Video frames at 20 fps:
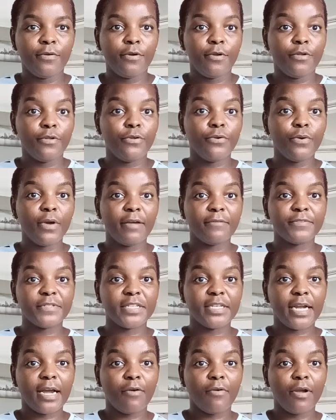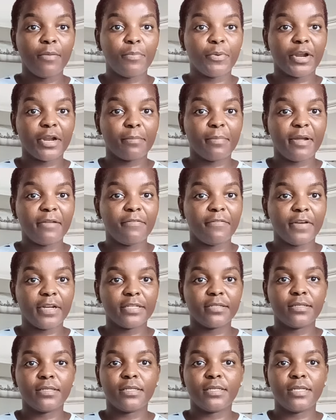You have seen how I break my
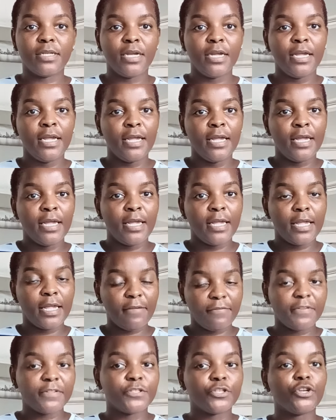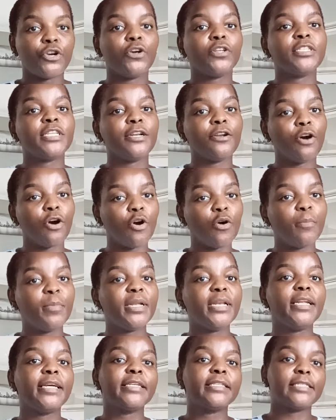fast. If it's not an
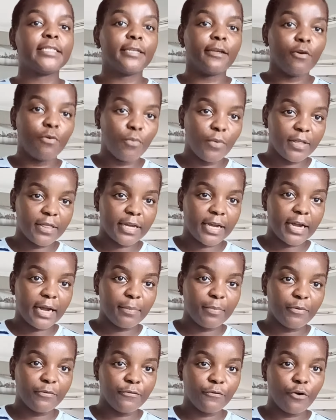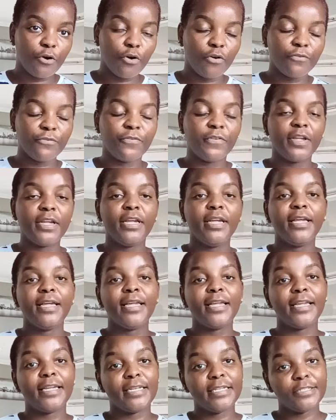omelette with a cup of coffee,
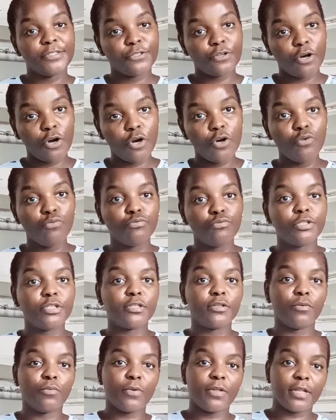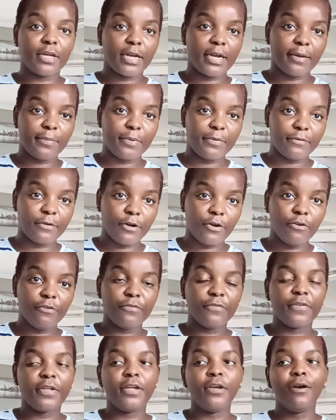it is oats with a cup of
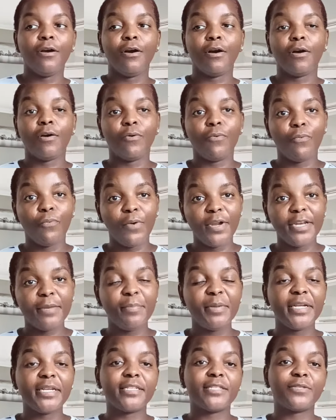coffee, or Weet-Bix